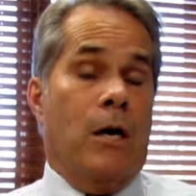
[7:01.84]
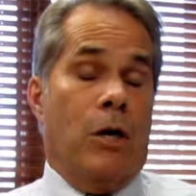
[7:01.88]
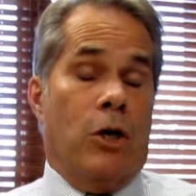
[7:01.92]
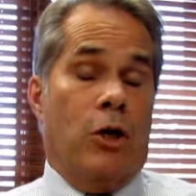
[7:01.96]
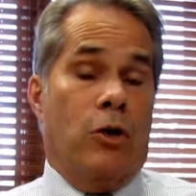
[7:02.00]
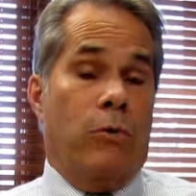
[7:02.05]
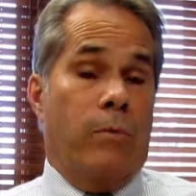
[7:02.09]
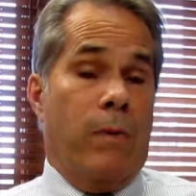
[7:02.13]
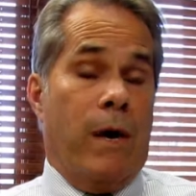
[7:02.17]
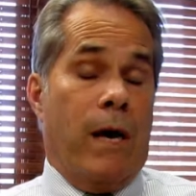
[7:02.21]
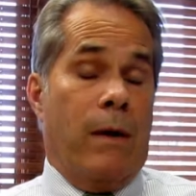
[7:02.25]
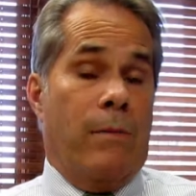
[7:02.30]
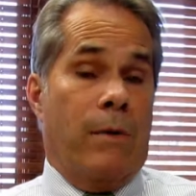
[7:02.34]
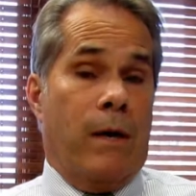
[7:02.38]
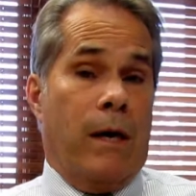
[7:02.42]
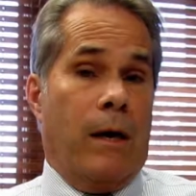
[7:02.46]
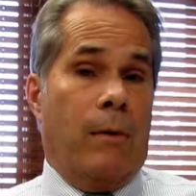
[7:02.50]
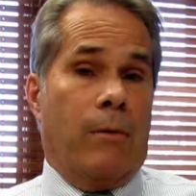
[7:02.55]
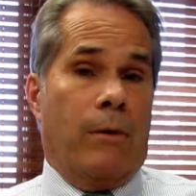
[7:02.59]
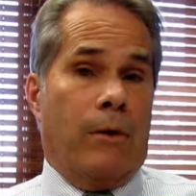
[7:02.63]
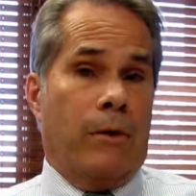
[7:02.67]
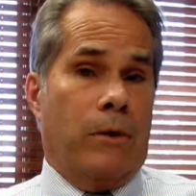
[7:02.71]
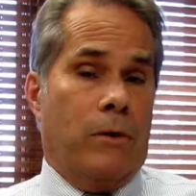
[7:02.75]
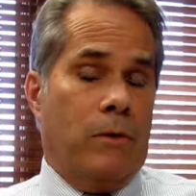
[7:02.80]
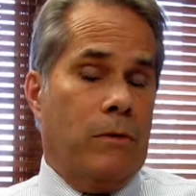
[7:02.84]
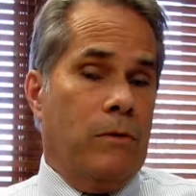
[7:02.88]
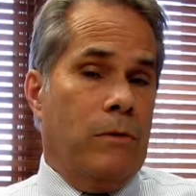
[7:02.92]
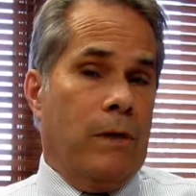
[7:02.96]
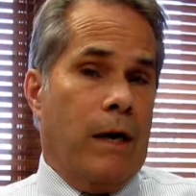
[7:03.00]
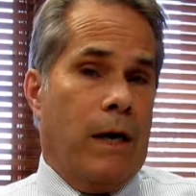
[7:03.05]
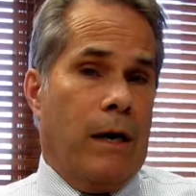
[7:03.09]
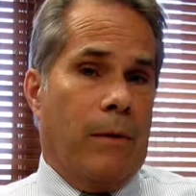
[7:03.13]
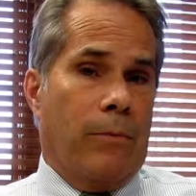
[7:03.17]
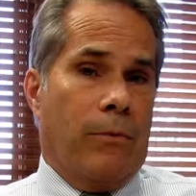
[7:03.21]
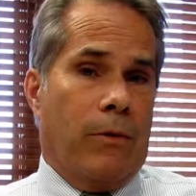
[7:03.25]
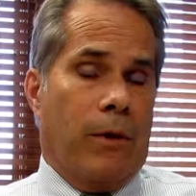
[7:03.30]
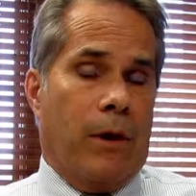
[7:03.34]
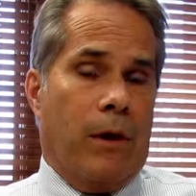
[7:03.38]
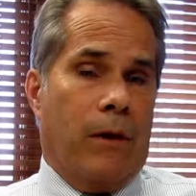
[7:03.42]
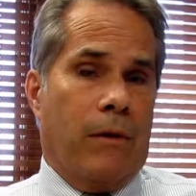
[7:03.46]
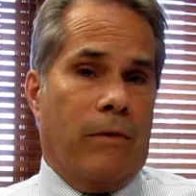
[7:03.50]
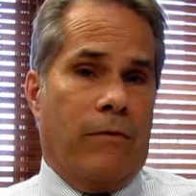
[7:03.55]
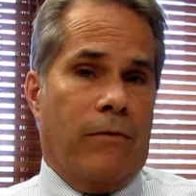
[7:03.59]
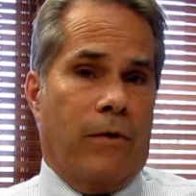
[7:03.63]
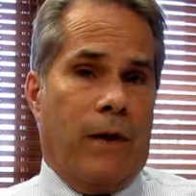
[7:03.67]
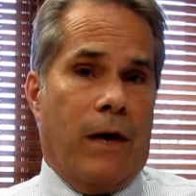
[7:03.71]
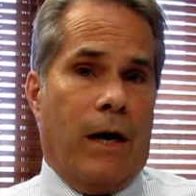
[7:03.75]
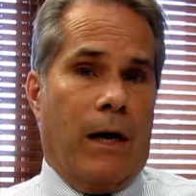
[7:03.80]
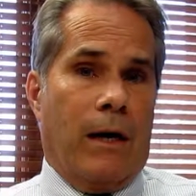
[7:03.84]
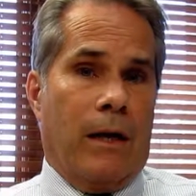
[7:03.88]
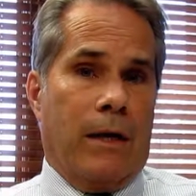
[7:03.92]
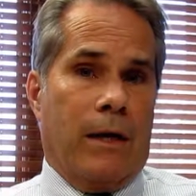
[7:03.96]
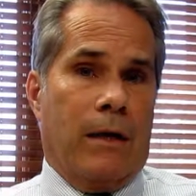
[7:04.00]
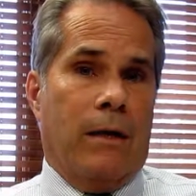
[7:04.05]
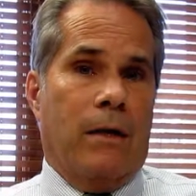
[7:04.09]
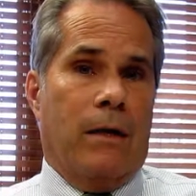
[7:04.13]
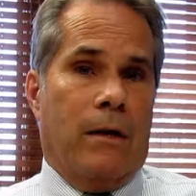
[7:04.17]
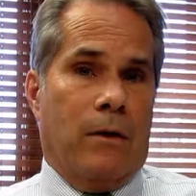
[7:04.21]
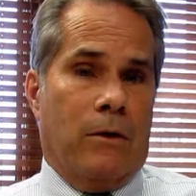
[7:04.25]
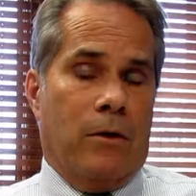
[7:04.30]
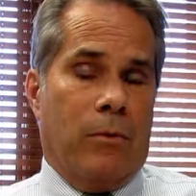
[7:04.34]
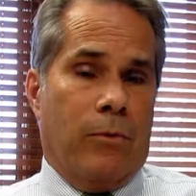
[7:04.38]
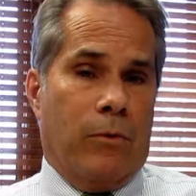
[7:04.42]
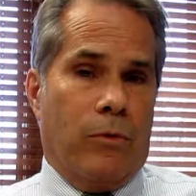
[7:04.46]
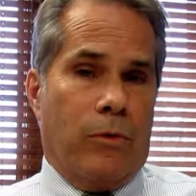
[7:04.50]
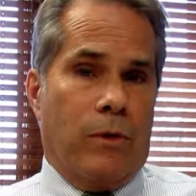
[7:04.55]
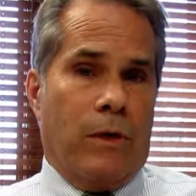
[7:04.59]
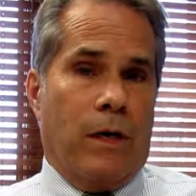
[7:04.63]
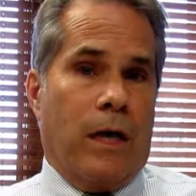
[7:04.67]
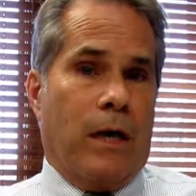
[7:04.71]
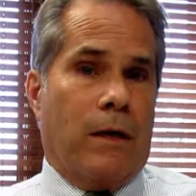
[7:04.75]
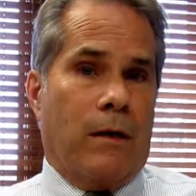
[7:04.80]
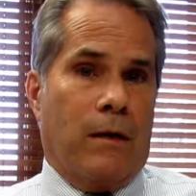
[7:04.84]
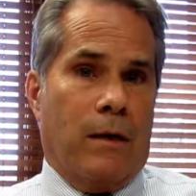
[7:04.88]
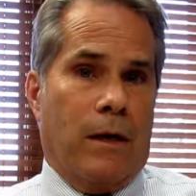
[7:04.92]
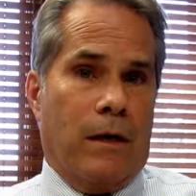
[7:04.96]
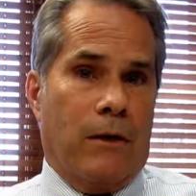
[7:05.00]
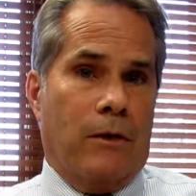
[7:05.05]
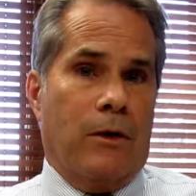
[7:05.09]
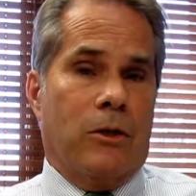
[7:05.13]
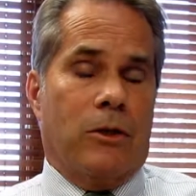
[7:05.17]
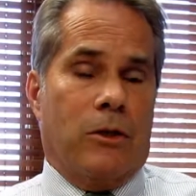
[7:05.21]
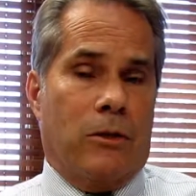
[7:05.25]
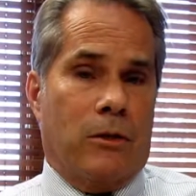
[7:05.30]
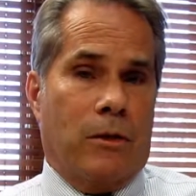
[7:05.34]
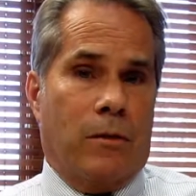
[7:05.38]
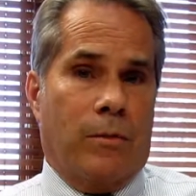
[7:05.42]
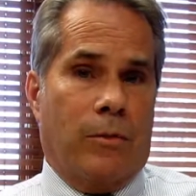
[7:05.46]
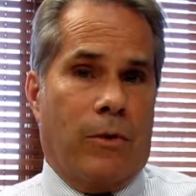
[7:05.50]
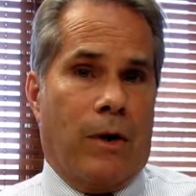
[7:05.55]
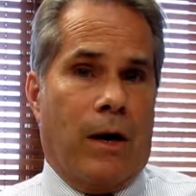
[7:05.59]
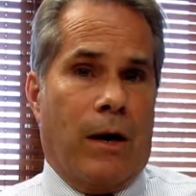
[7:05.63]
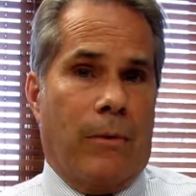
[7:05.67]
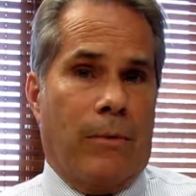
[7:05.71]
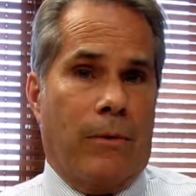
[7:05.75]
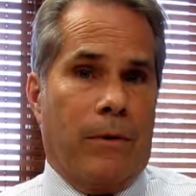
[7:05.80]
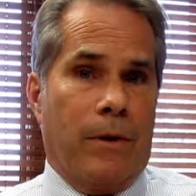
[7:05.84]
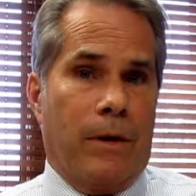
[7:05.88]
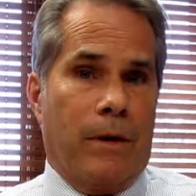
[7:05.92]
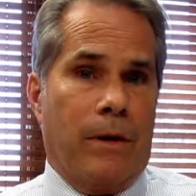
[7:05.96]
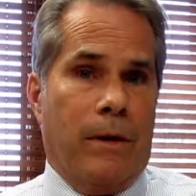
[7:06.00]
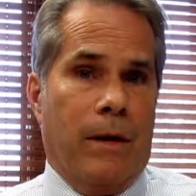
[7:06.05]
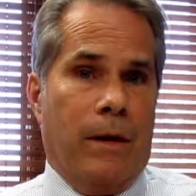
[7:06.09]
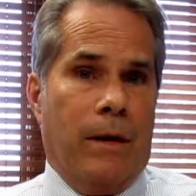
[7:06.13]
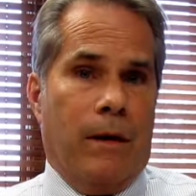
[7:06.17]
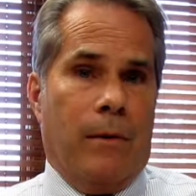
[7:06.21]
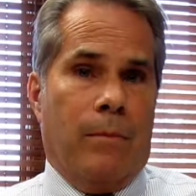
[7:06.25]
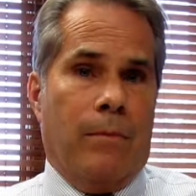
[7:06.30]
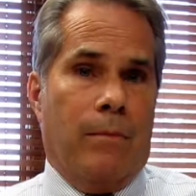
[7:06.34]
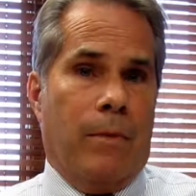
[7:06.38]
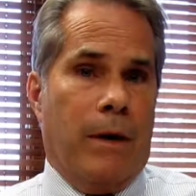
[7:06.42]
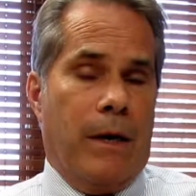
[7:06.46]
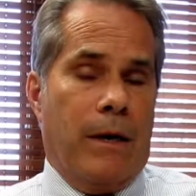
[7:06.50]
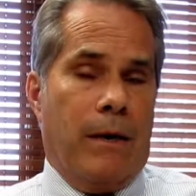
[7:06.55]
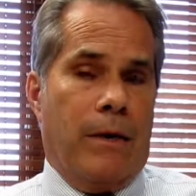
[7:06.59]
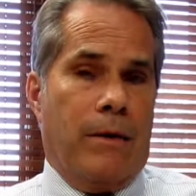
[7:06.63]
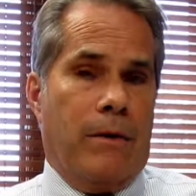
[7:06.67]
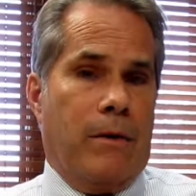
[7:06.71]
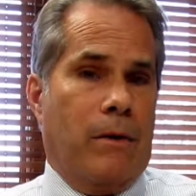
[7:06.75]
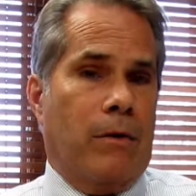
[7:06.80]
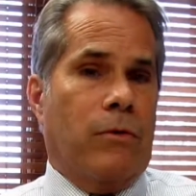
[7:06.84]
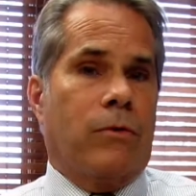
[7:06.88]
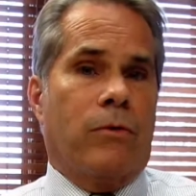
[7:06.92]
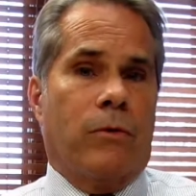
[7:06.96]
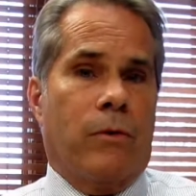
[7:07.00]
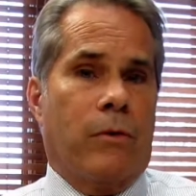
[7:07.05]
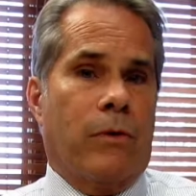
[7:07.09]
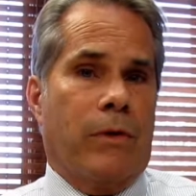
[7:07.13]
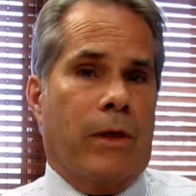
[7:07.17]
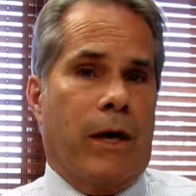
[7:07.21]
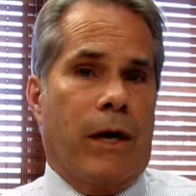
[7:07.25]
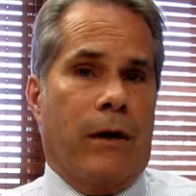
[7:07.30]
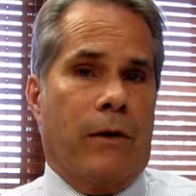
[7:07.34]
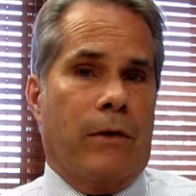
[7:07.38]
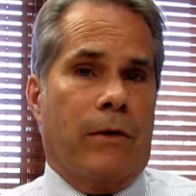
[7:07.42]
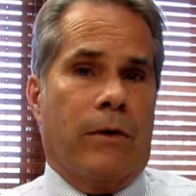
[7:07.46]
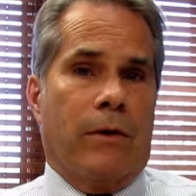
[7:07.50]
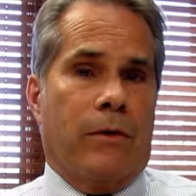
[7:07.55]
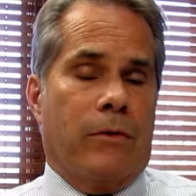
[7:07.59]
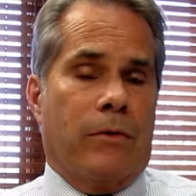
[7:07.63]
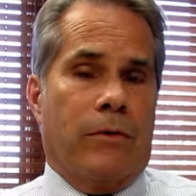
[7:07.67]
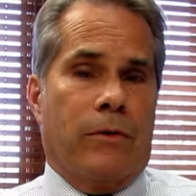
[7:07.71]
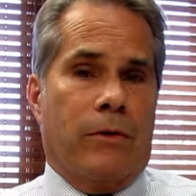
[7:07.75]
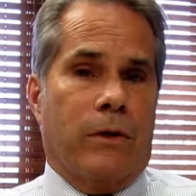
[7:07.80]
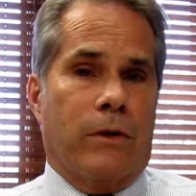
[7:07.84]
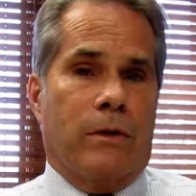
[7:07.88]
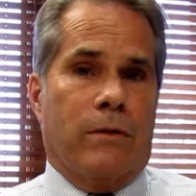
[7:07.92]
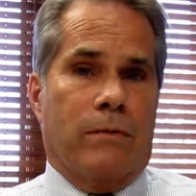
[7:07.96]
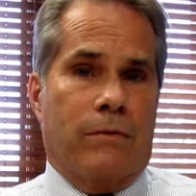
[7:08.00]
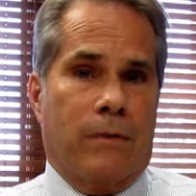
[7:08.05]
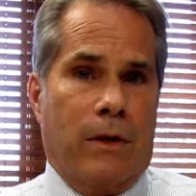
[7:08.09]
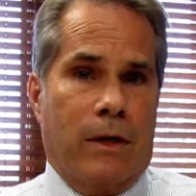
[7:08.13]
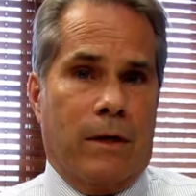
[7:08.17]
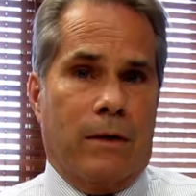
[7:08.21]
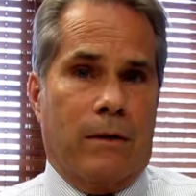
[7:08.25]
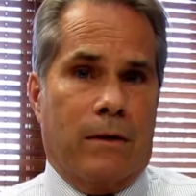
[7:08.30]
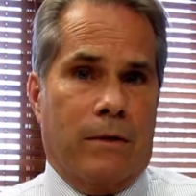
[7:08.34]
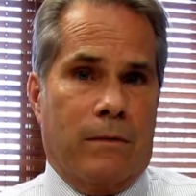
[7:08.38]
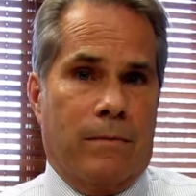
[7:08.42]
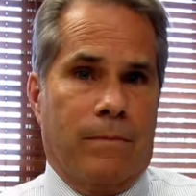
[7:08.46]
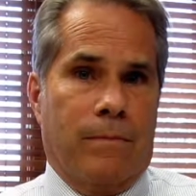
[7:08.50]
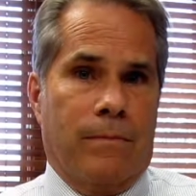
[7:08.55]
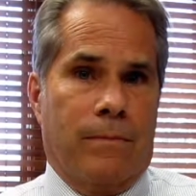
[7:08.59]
You may be able to do that prior to filing to protect additional property, but don't do it without an attorney's advice.